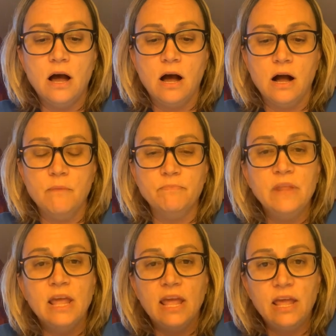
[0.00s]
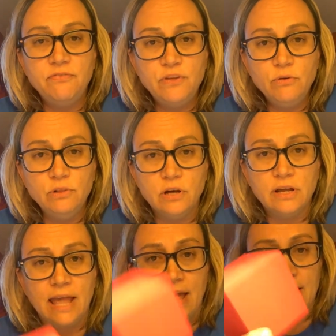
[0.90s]
If you
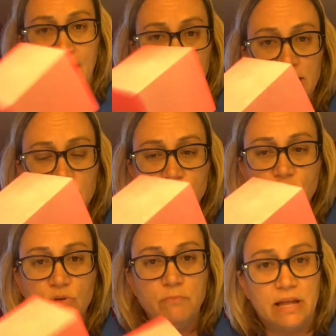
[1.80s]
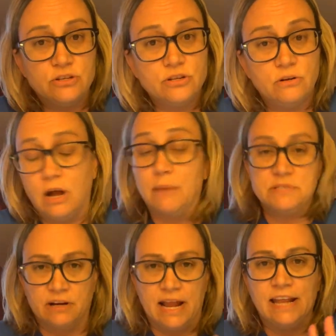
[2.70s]
look at any
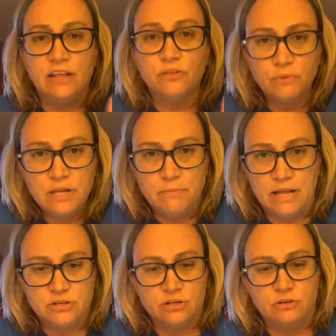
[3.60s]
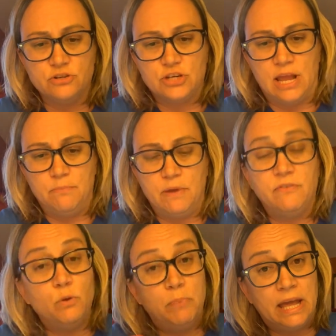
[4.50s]
any three-dimensional shape,
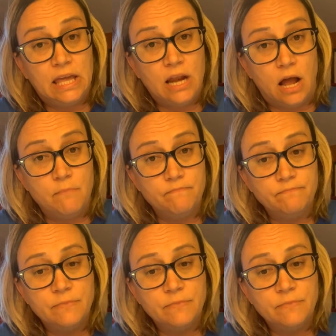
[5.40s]
if you pick it up,